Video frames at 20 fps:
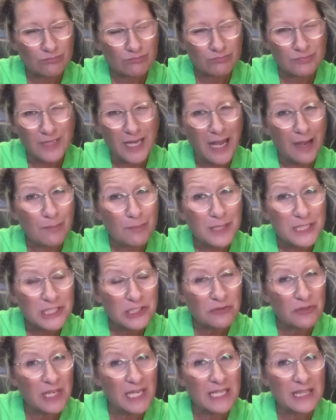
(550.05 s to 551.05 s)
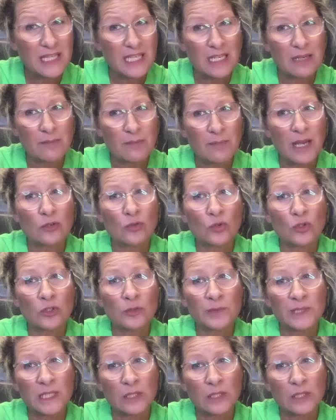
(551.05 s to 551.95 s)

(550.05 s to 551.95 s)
not much of anything about grooming,